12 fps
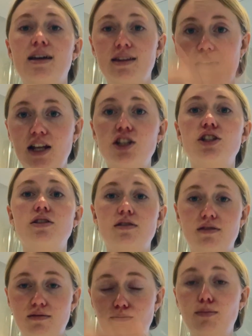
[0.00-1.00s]
then
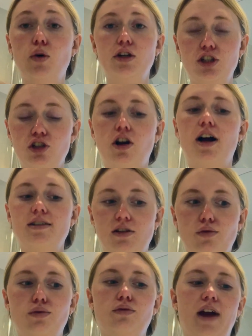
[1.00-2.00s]
moisturise and
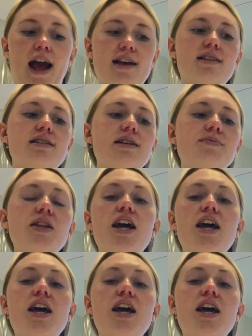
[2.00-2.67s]
all the rest.